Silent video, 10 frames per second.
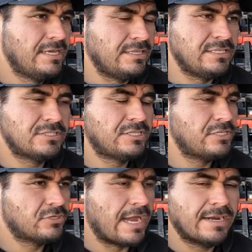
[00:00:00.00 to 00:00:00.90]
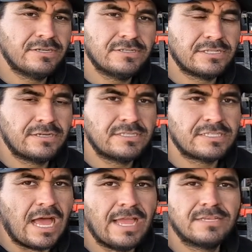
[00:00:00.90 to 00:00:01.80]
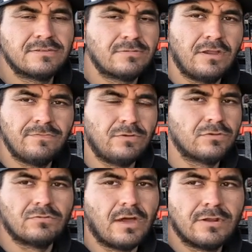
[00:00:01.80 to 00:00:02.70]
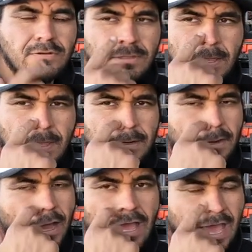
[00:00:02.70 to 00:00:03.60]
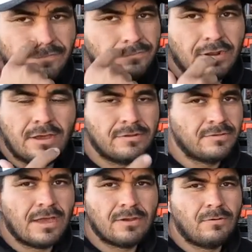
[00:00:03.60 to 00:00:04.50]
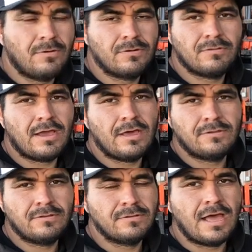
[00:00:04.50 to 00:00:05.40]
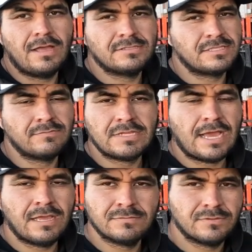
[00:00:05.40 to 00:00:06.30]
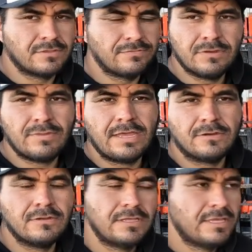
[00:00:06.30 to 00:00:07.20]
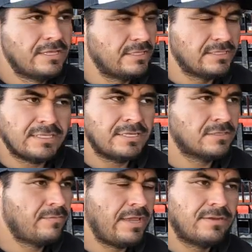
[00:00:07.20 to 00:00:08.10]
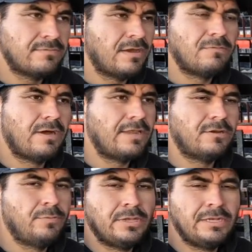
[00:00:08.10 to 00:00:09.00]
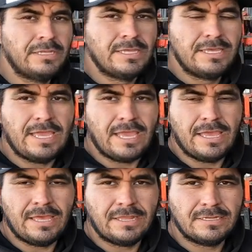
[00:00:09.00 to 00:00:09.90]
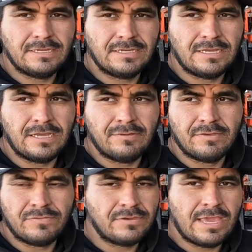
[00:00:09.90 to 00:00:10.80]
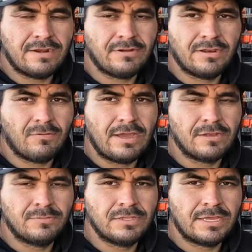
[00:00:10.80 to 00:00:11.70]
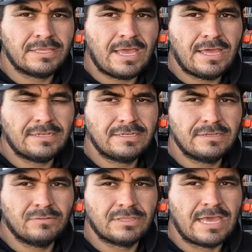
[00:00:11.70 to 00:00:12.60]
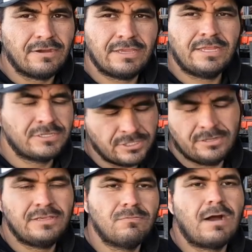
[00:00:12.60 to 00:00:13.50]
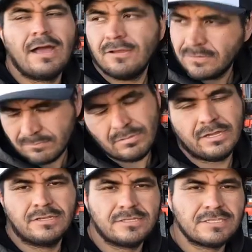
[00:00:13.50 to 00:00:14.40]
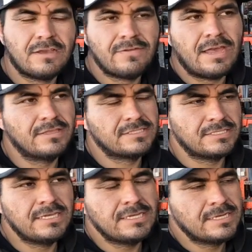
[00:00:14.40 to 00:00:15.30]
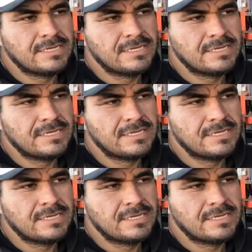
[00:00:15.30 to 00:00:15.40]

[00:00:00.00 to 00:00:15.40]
these these tractors they're designed to run full throttle not half throttle, not quarter throttle, not sometimes with the foot pedal. These things are made to run wide open. And um, if you can't run it wide open like that without getting jerky wild and bucking yourself out of the seat,